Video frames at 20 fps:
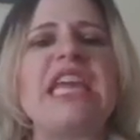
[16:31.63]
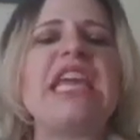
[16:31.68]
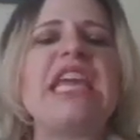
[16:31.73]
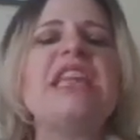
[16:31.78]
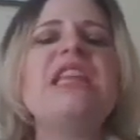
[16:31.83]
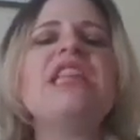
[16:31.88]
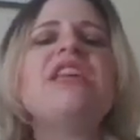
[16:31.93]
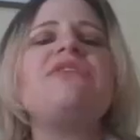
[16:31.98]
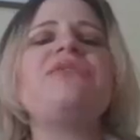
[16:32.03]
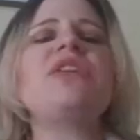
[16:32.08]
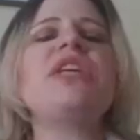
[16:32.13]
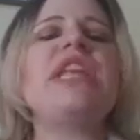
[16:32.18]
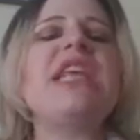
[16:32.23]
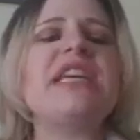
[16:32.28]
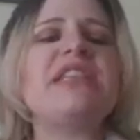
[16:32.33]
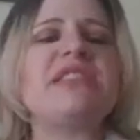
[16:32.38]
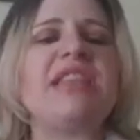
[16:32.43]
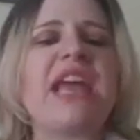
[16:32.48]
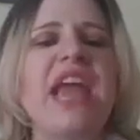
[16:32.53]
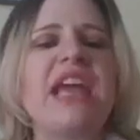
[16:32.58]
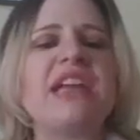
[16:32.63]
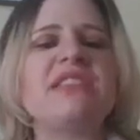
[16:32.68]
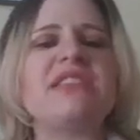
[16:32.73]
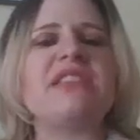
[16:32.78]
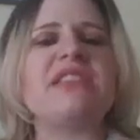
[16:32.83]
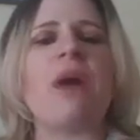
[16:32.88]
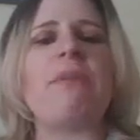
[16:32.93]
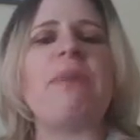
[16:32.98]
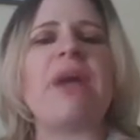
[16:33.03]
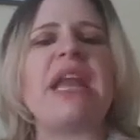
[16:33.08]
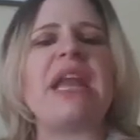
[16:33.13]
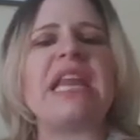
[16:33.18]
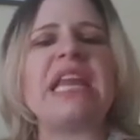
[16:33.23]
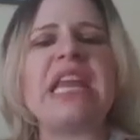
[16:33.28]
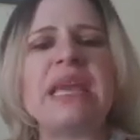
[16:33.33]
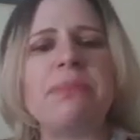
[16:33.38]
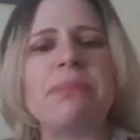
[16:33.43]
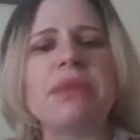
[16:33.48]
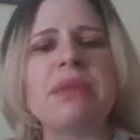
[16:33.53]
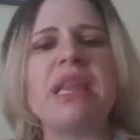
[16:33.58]
He lifted his hands up and
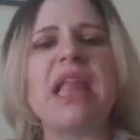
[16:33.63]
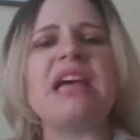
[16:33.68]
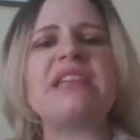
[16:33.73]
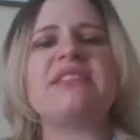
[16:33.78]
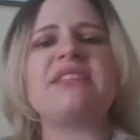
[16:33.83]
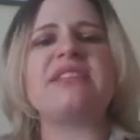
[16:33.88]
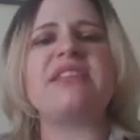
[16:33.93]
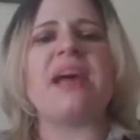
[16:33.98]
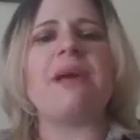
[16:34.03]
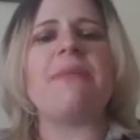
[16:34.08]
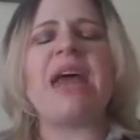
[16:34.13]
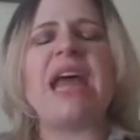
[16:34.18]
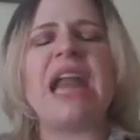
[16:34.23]
he blessed them.